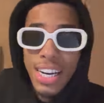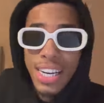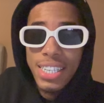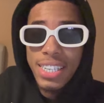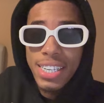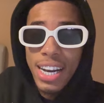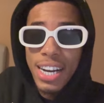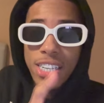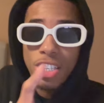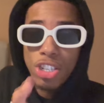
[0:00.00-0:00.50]
And
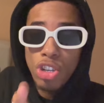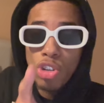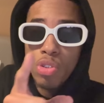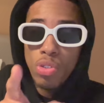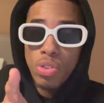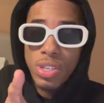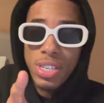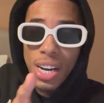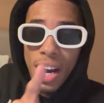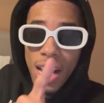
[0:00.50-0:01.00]
stay tuned
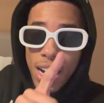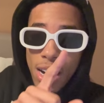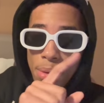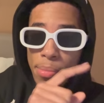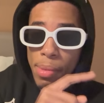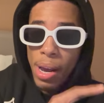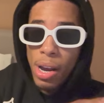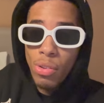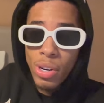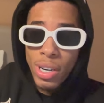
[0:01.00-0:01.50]
until I come
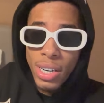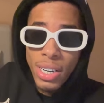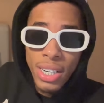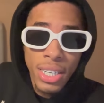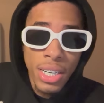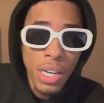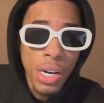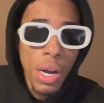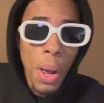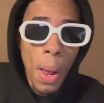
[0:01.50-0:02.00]
back with
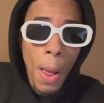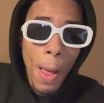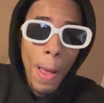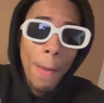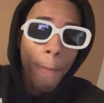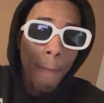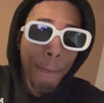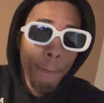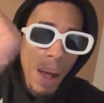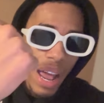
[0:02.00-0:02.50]
another
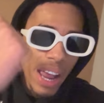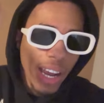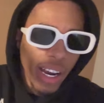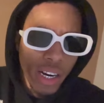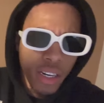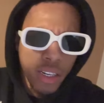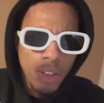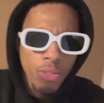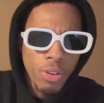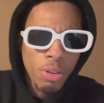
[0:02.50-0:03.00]

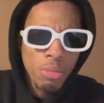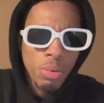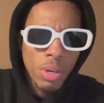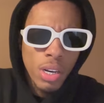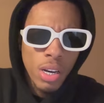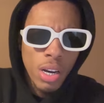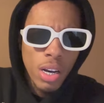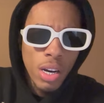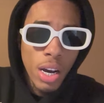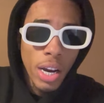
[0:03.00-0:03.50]
banger. You feel me?
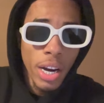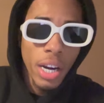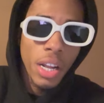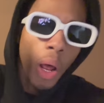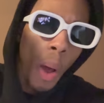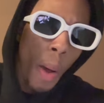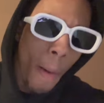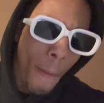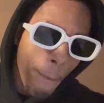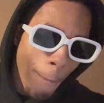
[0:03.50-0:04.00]

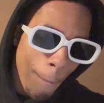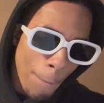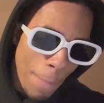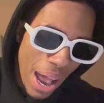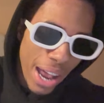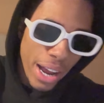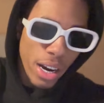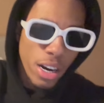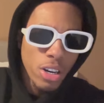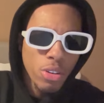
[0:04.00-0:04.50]
Another
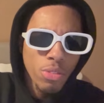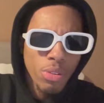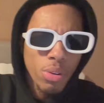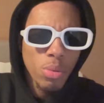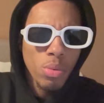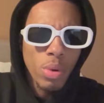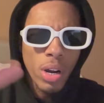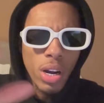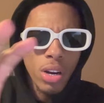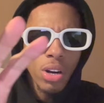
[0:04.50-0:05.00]
banger. You feel me?
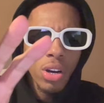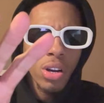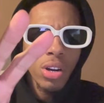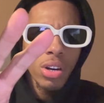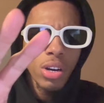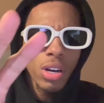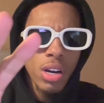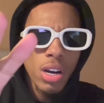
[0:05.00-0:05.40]
Wait, hold on.